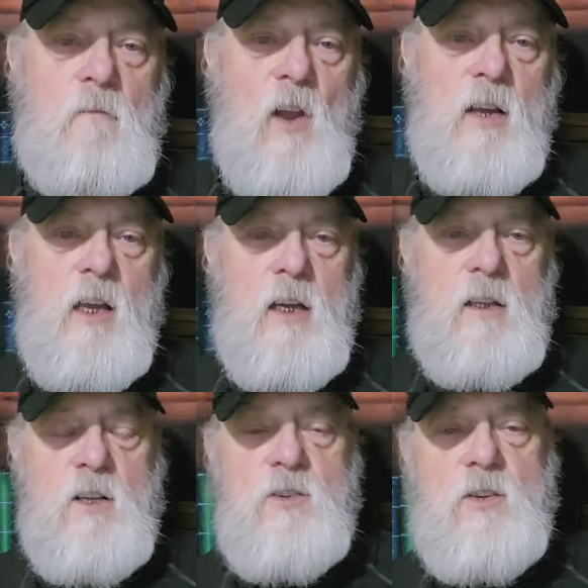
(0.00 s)

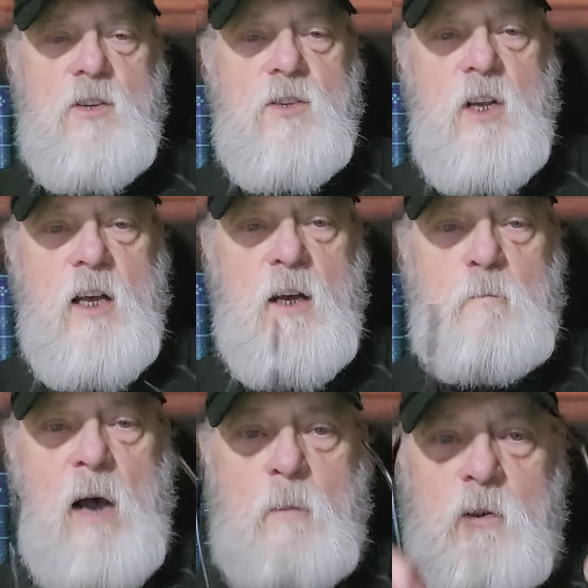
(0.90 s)
again, this is
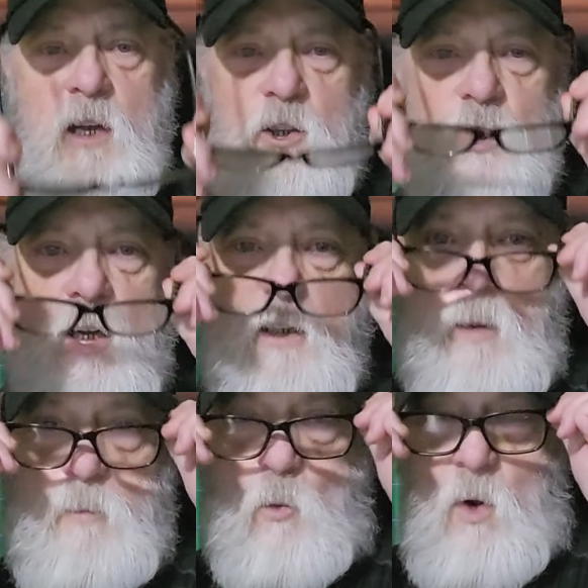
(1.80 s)
Bible Nutshell
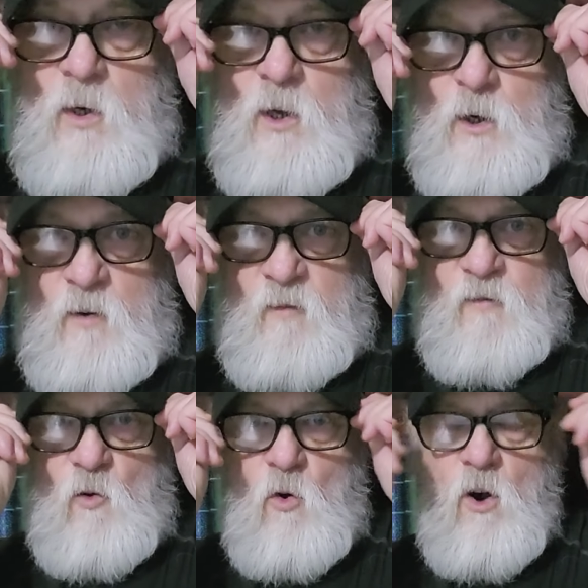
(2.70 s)
number
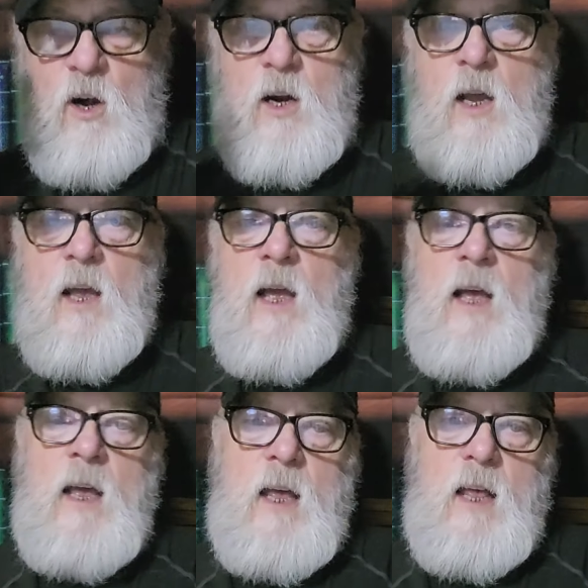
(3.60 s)
104,
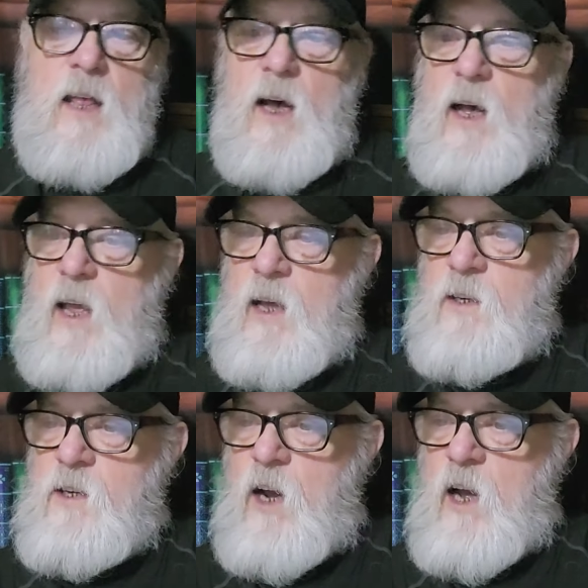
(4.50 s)

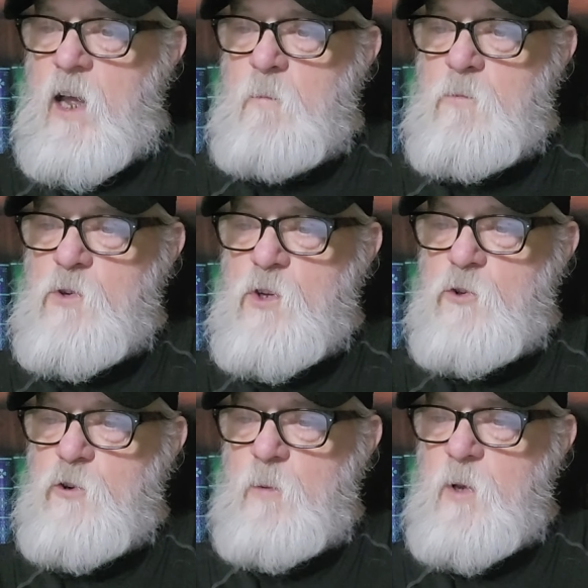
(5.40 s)
End Times, the
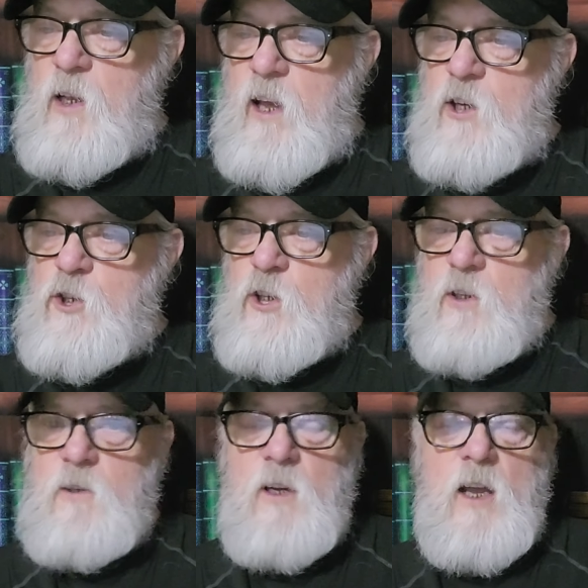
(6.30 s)

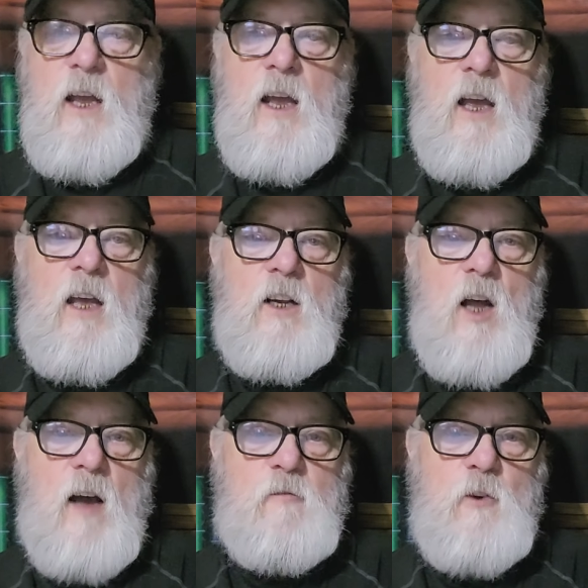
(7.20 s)
Tribulation, and
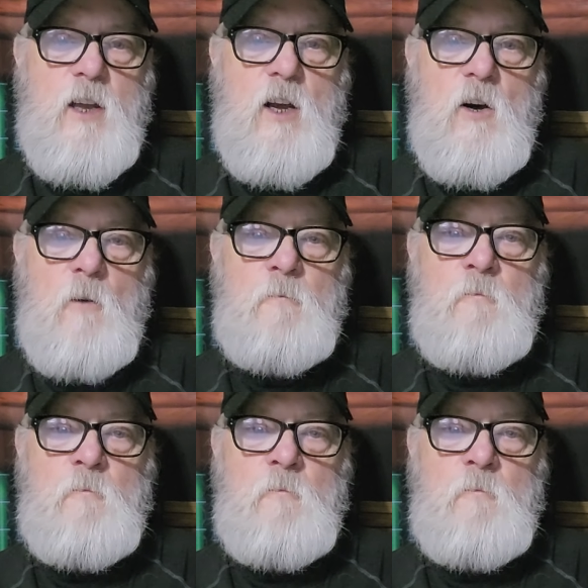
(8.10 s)
off we go.